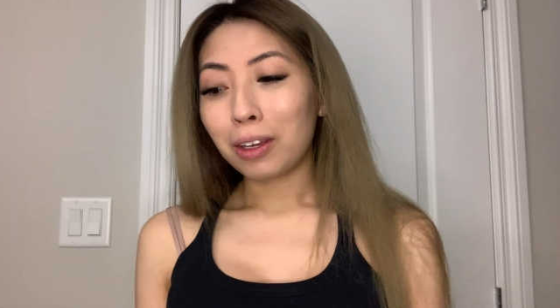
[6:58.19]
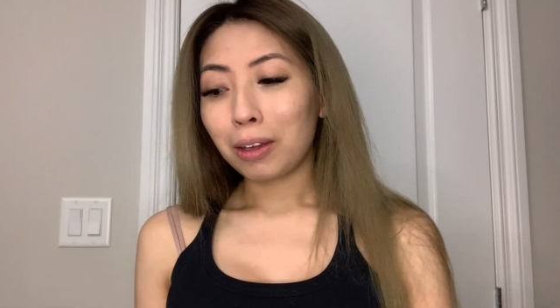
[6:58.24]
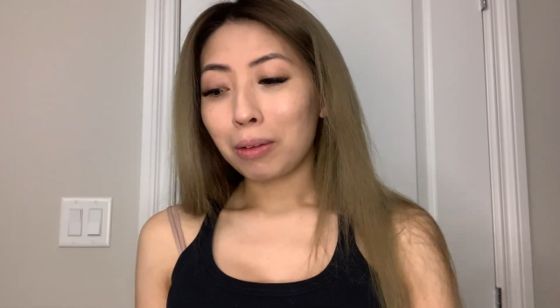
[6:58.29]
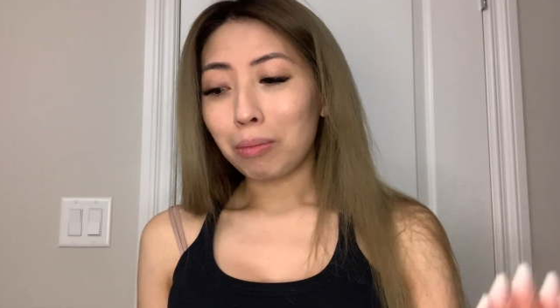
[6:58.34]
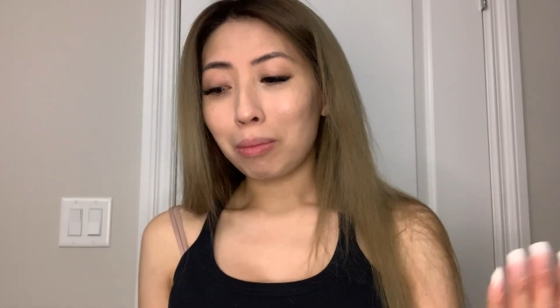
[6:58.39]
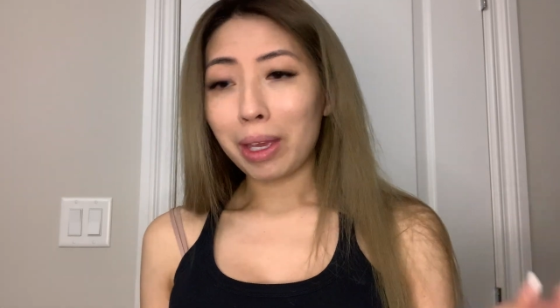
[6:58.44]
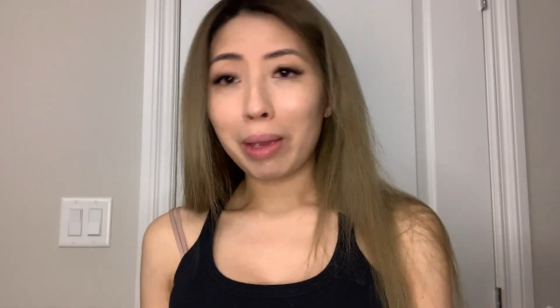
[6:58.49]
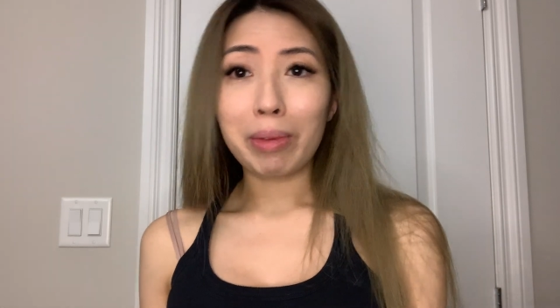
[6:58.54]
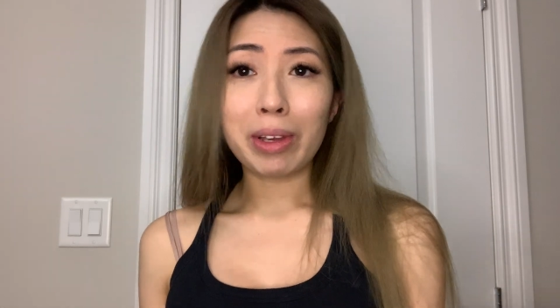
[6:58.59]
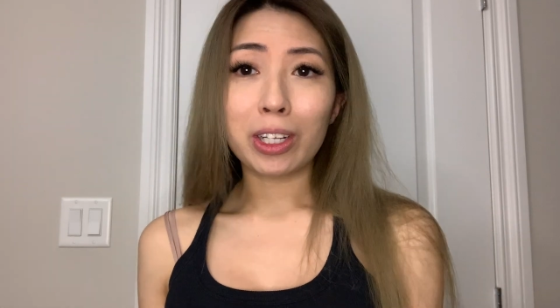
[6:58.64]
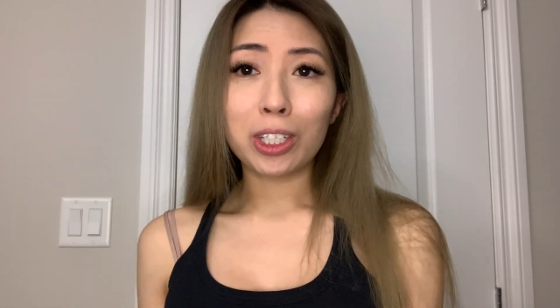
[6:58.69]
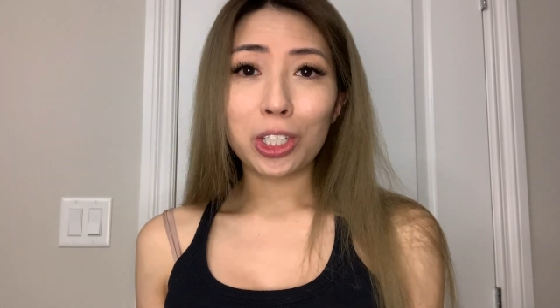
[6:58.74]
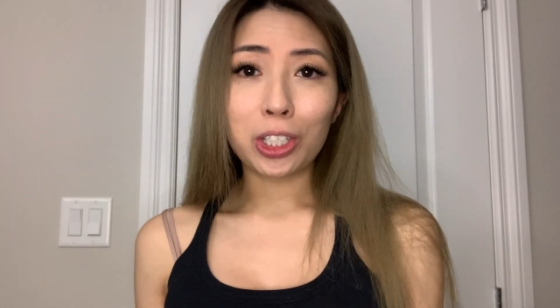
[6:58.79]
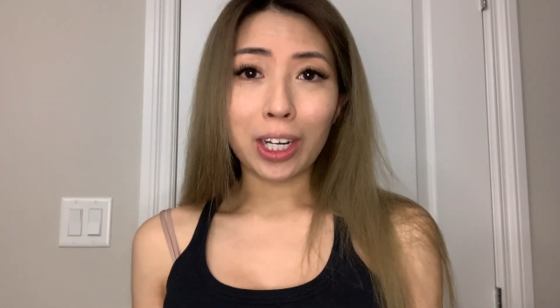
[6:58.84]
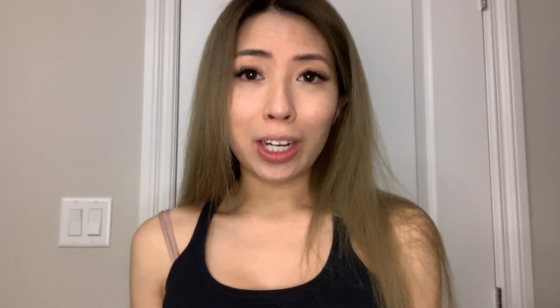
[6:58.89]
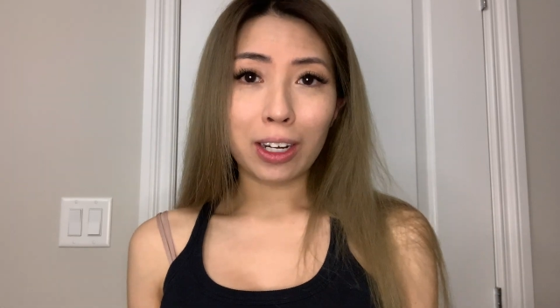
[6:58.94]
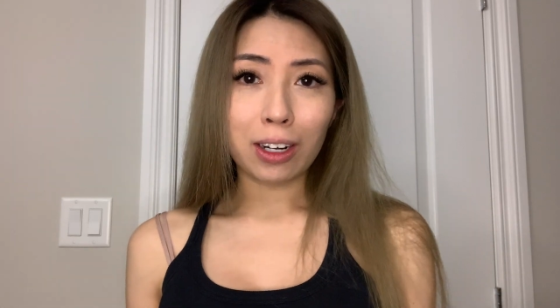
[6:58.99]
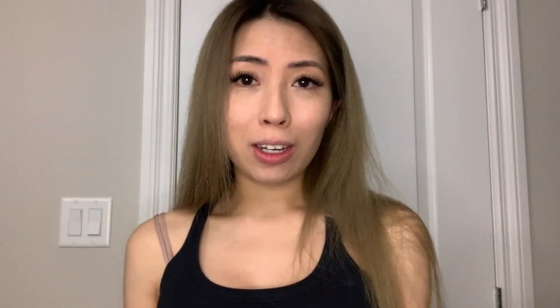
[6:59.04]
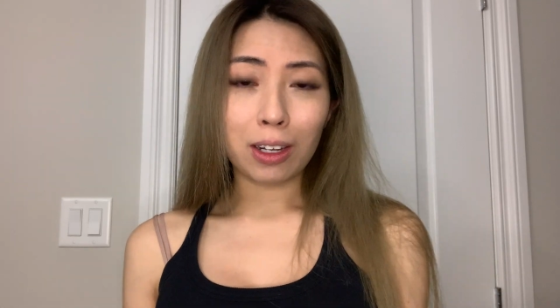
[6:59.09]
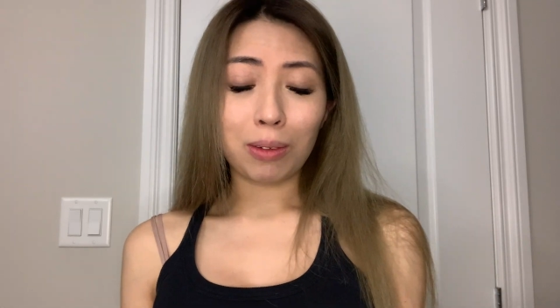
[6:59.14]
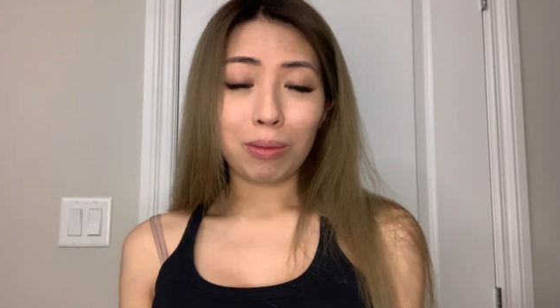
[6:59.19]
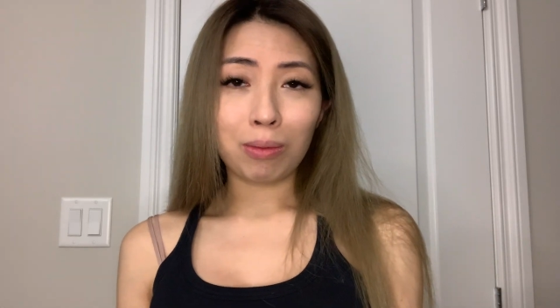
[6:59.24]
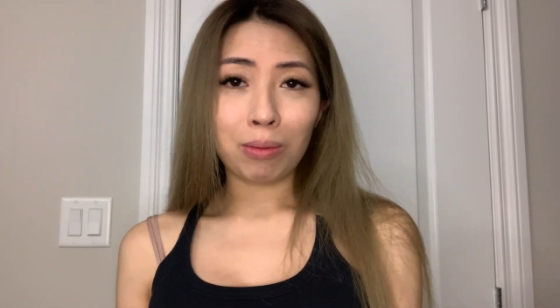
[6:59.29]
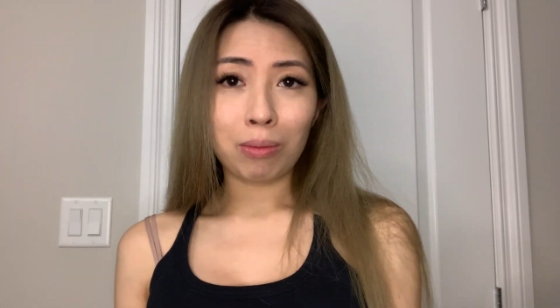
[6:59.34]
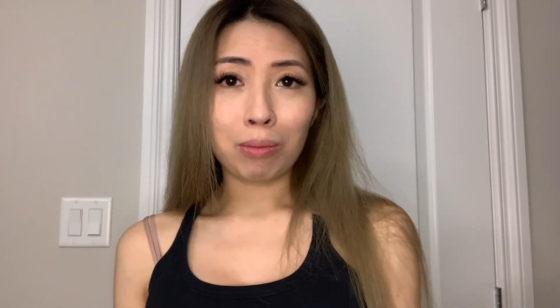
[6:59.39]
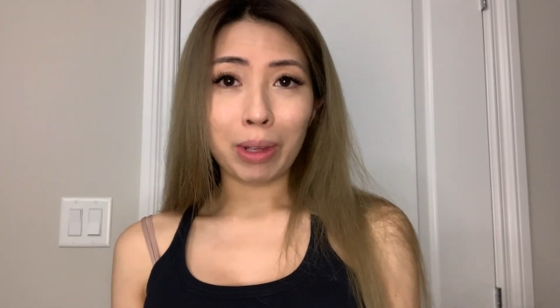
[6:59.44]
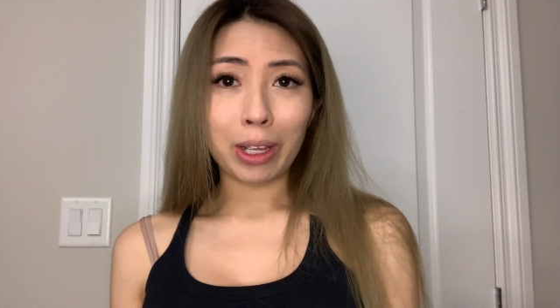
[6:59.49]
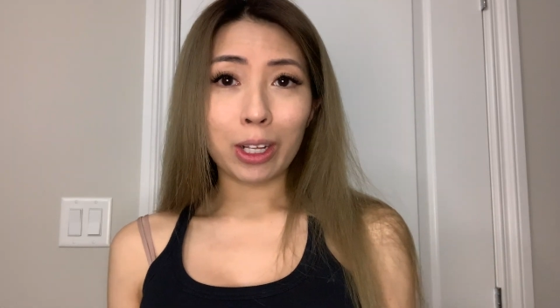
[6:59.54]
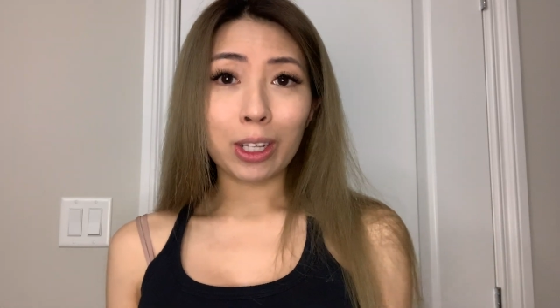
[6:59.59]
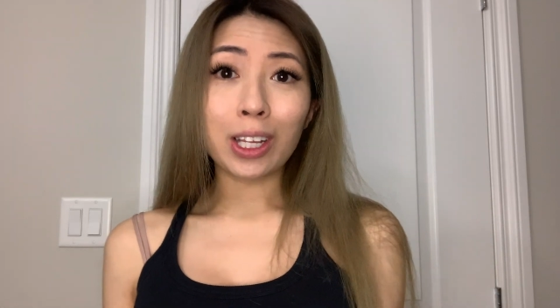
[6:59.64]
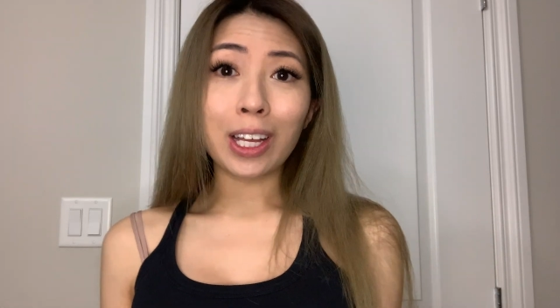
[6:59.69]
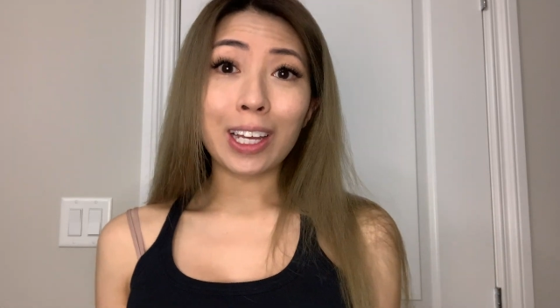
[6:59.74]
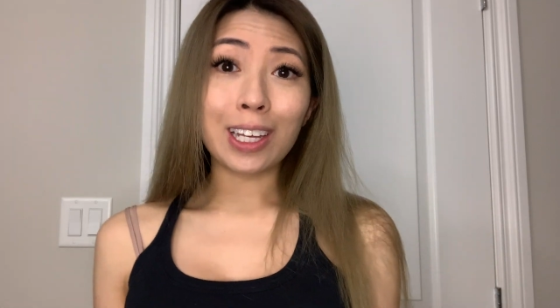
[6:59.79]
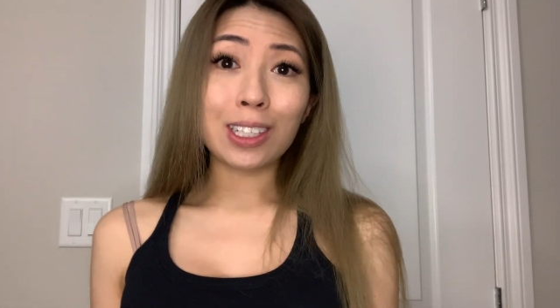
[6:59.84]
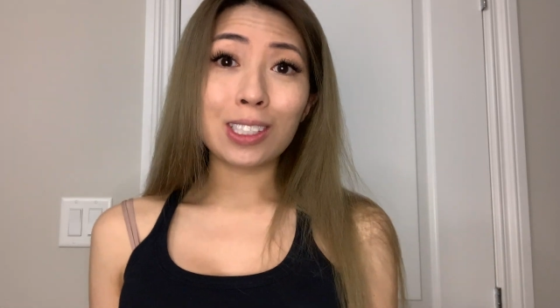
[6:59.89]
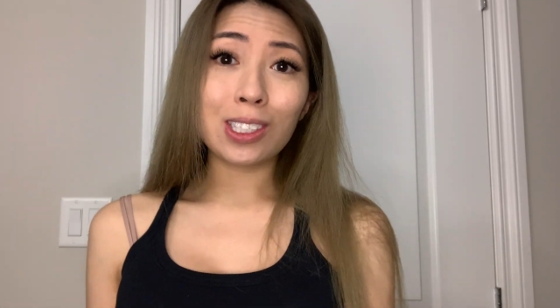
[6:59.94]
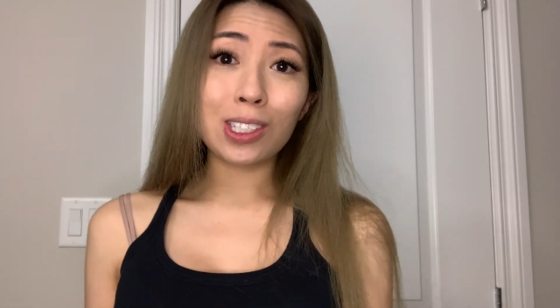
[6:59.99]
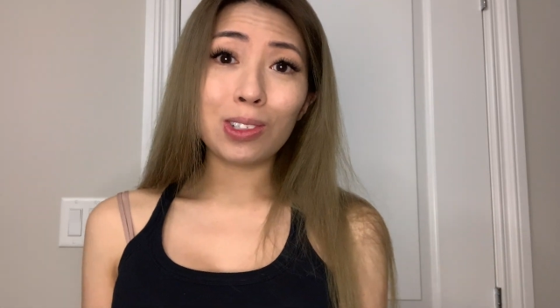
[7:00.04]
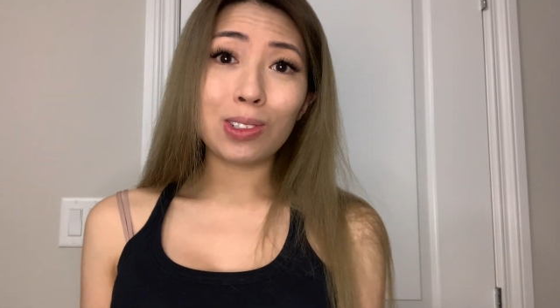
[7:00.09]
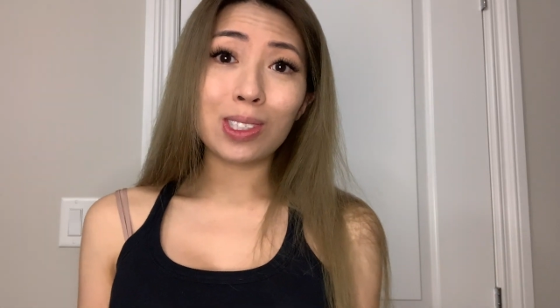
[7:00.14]
Maybe I'll try it on my
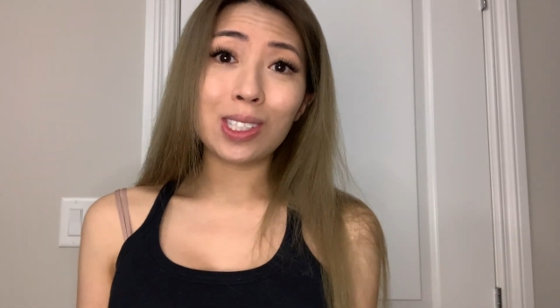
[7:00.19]
clients too and